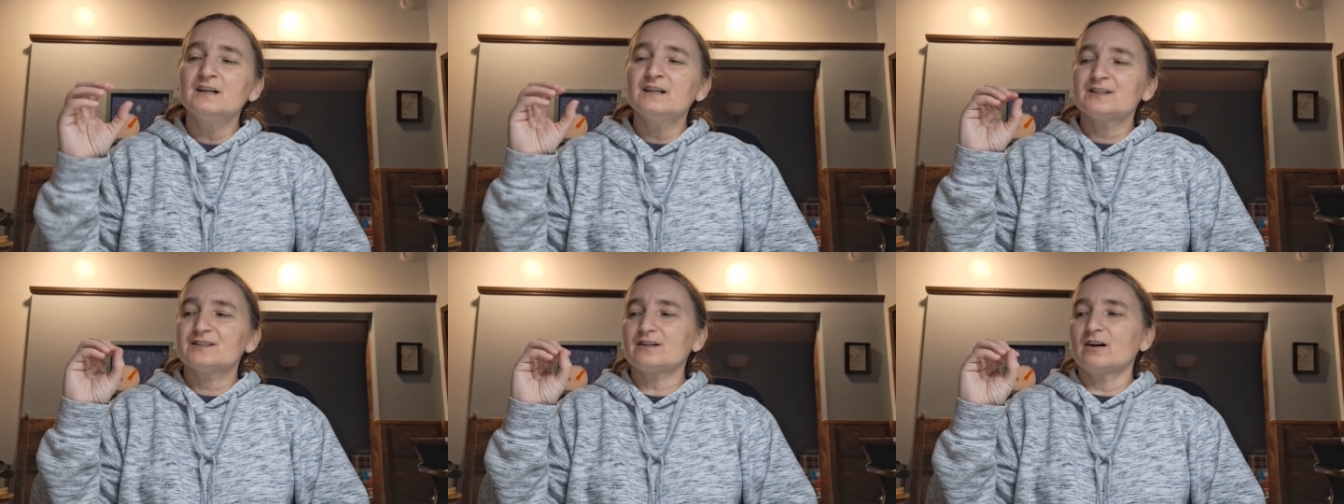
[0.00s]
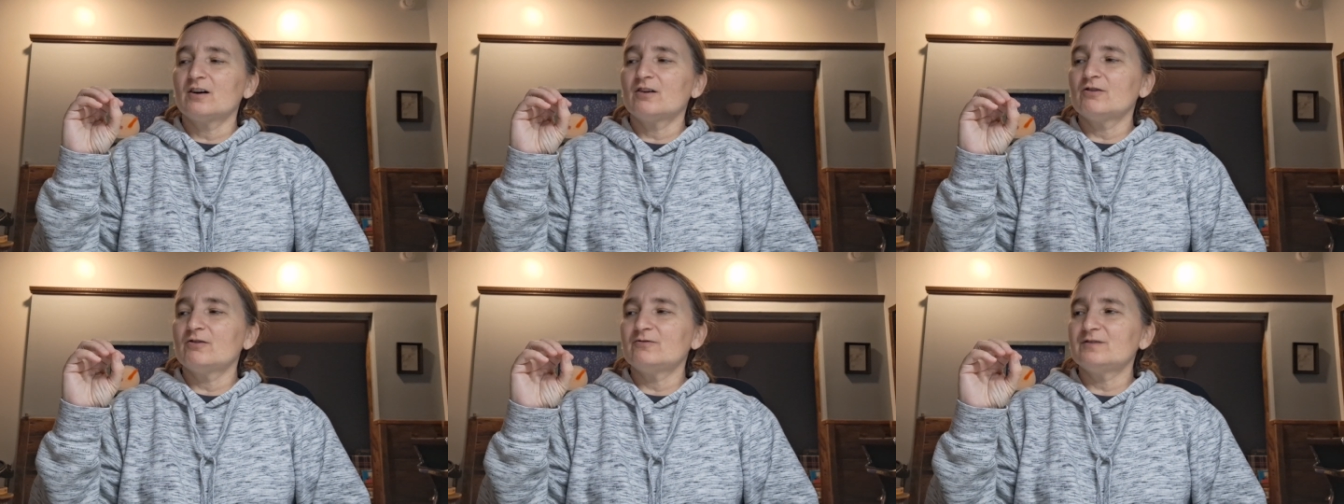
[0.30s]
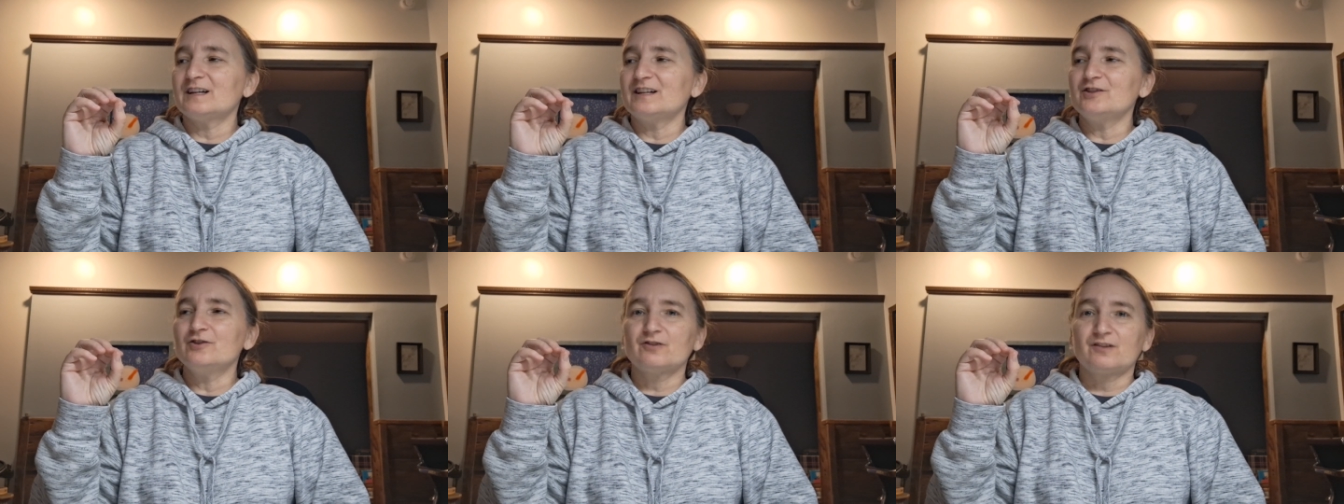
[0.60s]
so
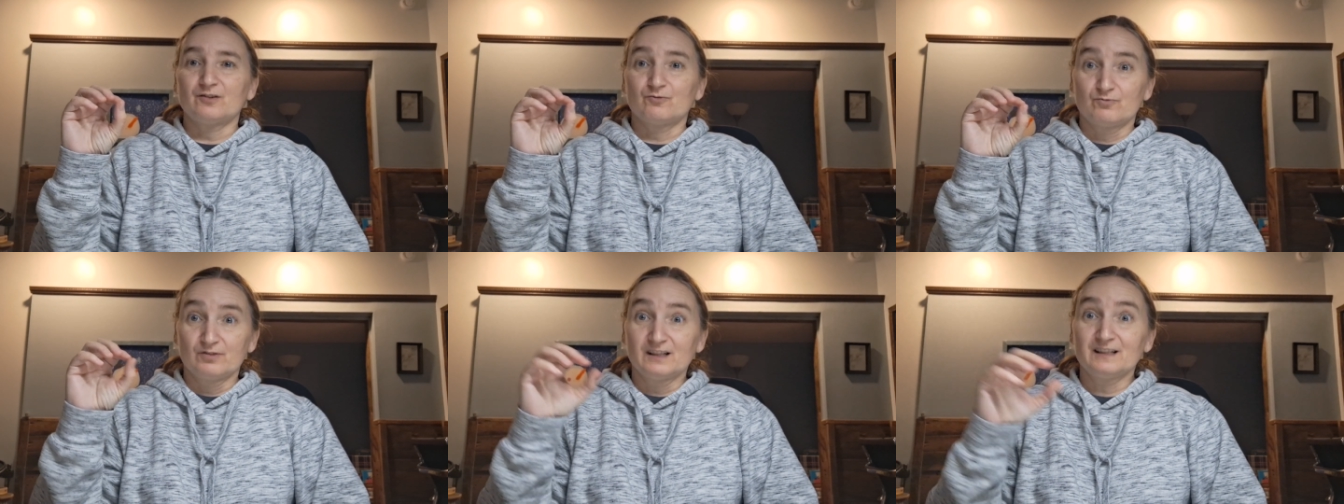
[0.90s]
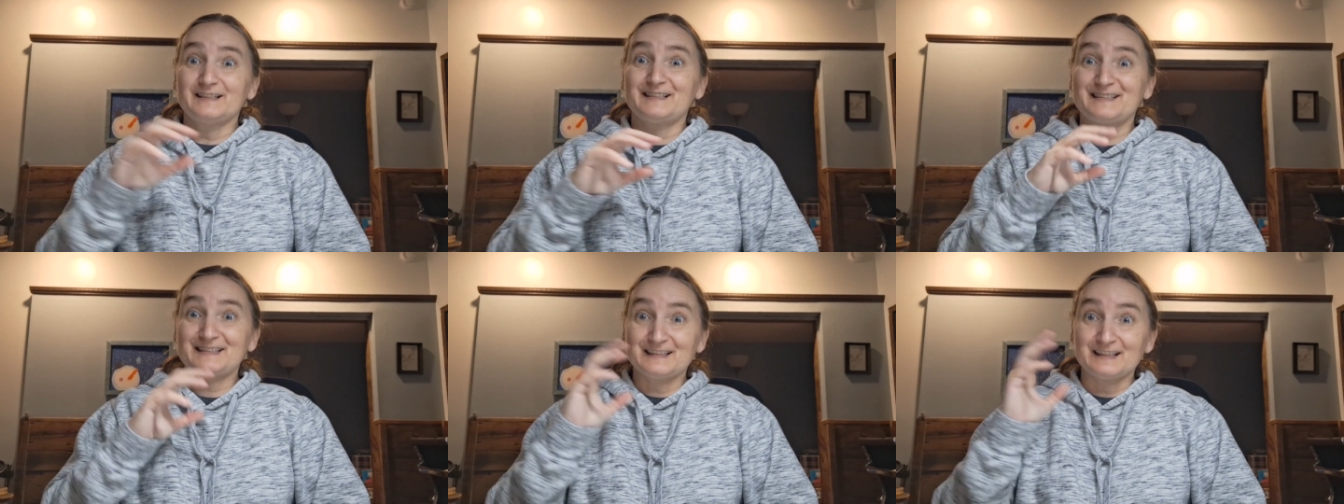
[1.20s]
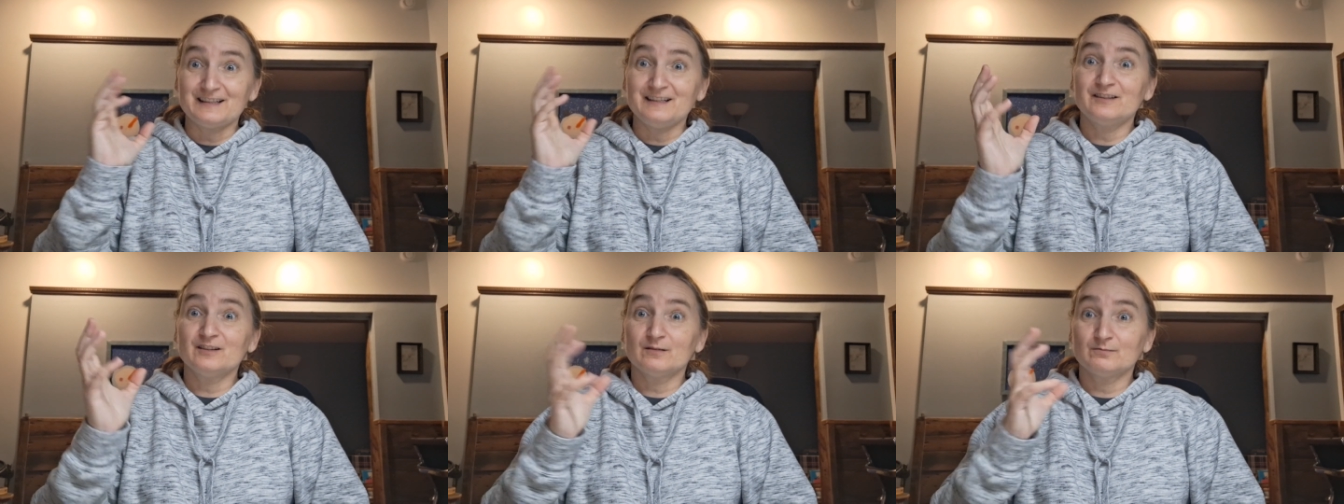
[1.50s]
that you could really
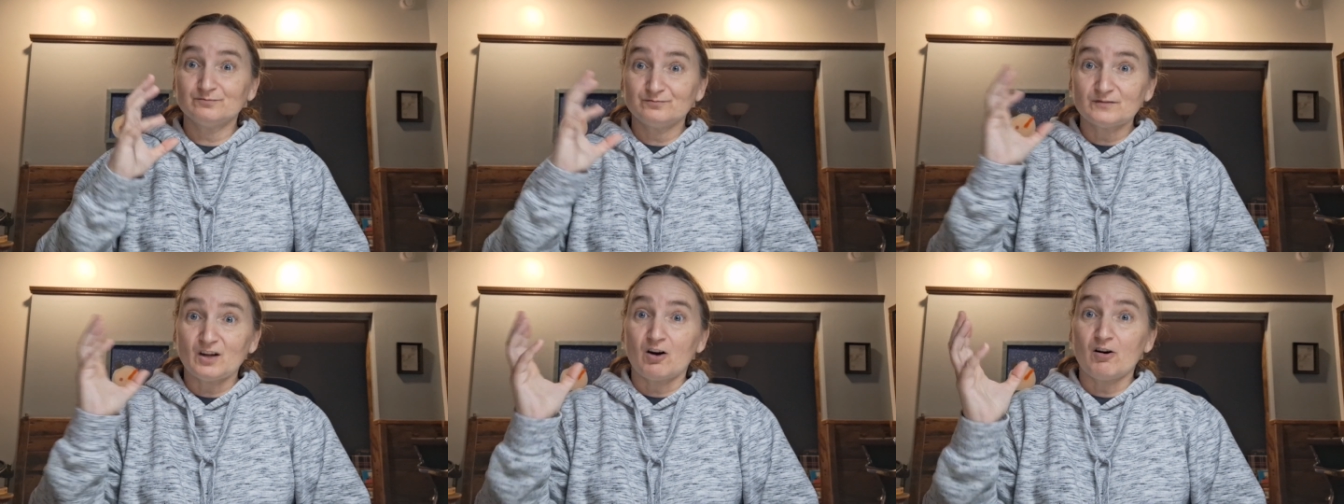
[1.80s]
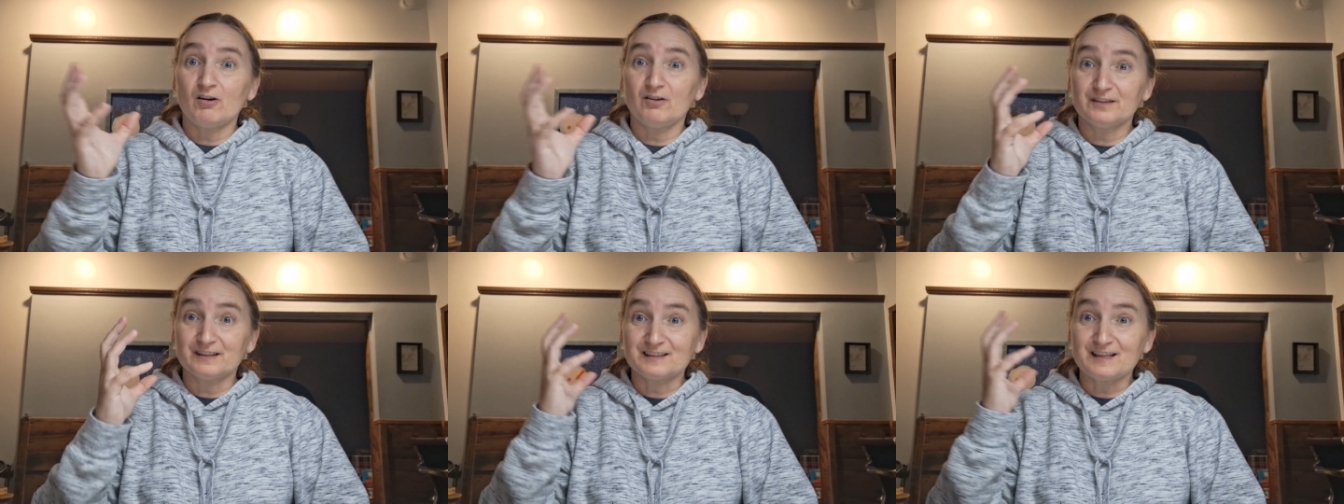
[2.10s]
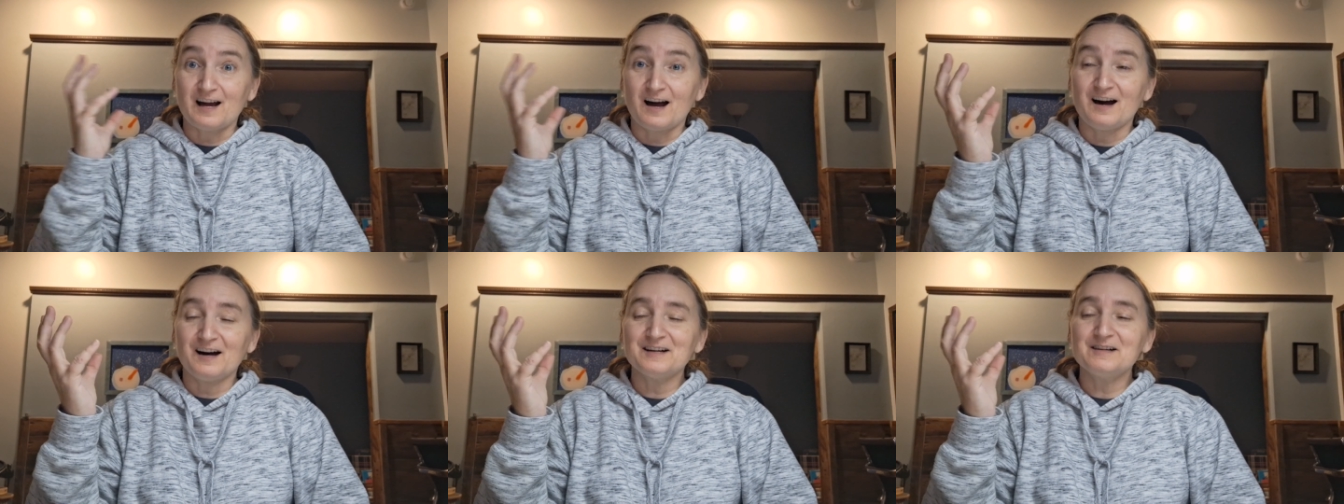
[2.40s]
see them all the
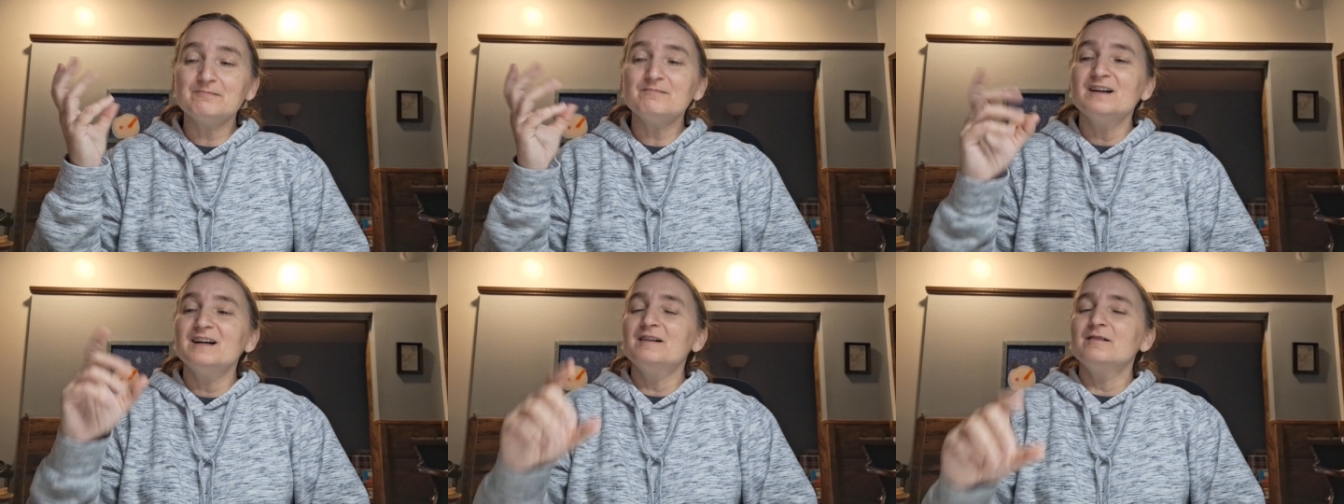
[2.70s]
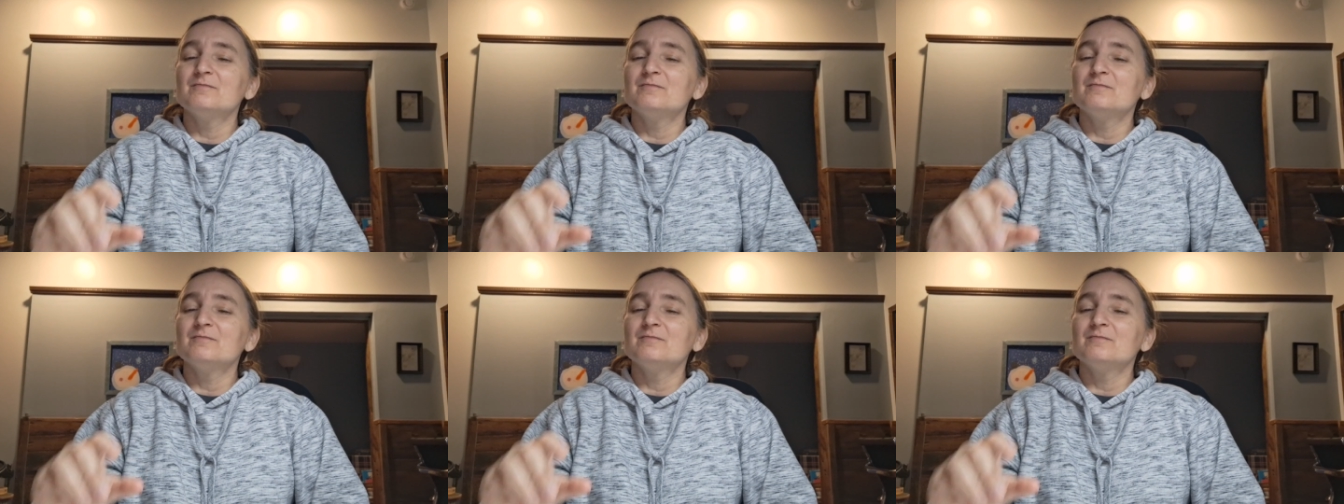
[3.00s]
time.